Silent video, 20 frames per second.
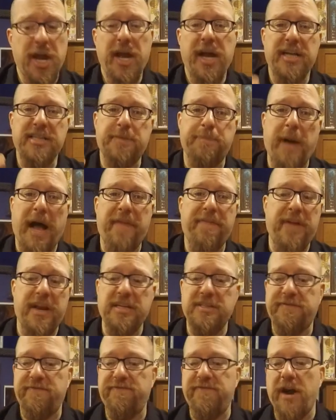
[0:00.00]
a spot that
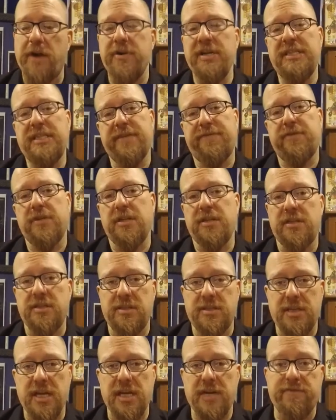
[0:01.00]
is very different and
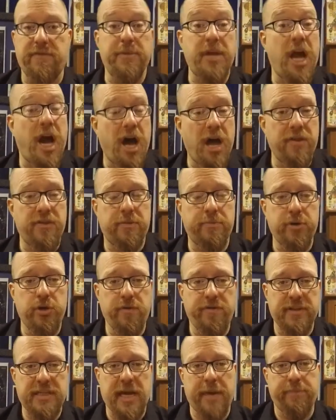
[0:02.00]
distinct from the other
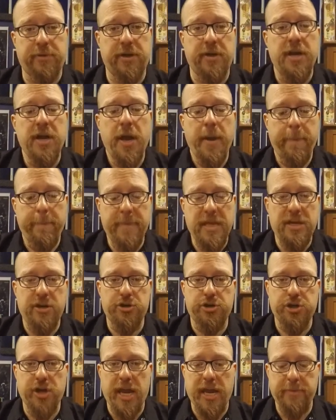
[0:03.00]
maneuver template
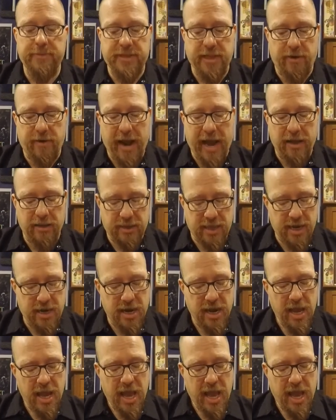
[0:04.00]
miniature games that are out there.